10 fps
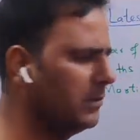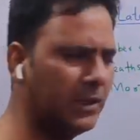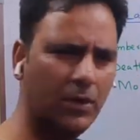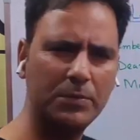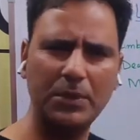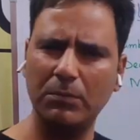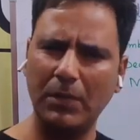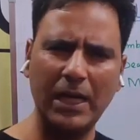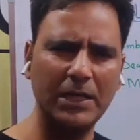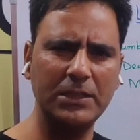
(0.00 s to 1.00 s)
develop some
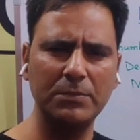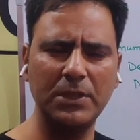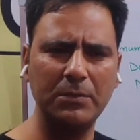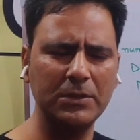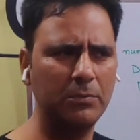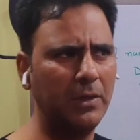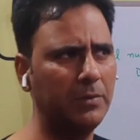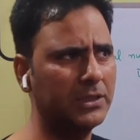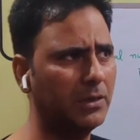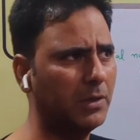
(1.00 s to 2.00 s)
mild symptoms,
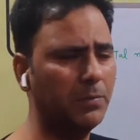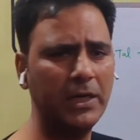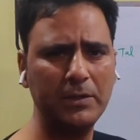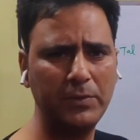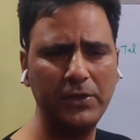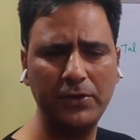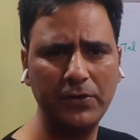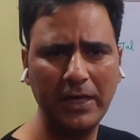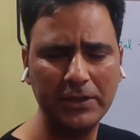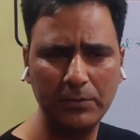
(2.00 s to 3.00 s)
maybe some upper respiratory
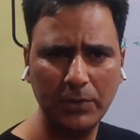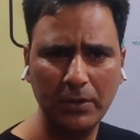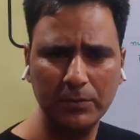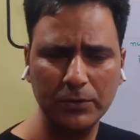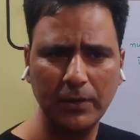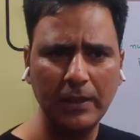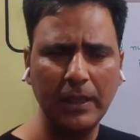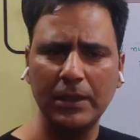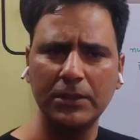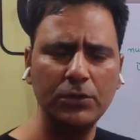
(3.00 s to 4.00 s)
tract symptoms,
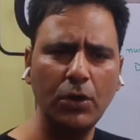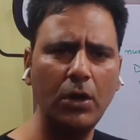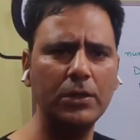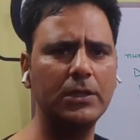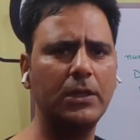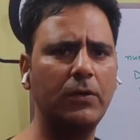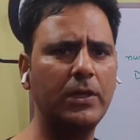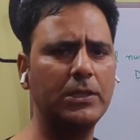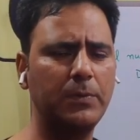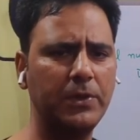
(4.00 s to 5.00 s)
not lower
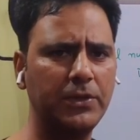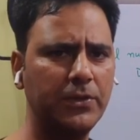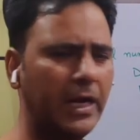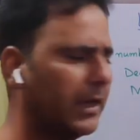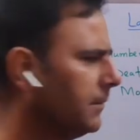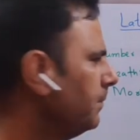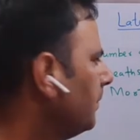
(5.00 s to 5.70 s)
respiratory tract,